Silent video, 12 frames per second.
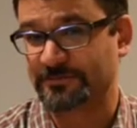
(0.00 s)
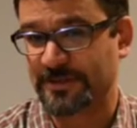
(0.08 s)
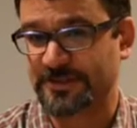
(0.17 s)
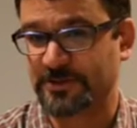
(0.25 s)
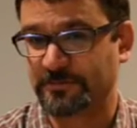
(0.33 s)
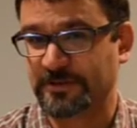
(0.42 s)

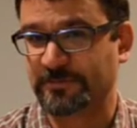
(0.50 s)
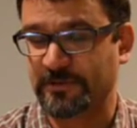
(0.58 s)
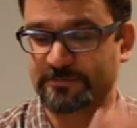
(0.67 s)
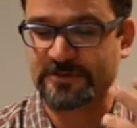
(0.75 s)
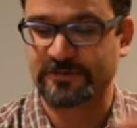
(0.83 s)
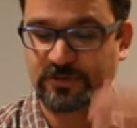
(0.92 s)
That's going to give
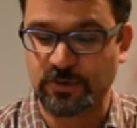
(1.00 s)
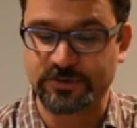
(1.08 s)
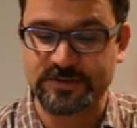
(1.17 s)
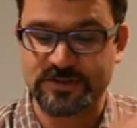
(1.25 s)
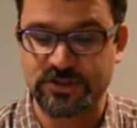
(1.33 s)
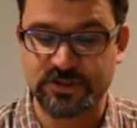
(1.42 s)
him difficult
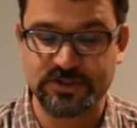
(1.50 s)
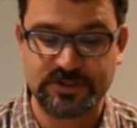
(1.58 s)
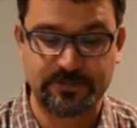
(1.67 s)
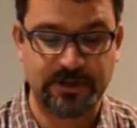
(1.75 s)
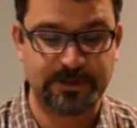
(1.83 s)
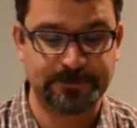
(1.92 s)
decisions to make.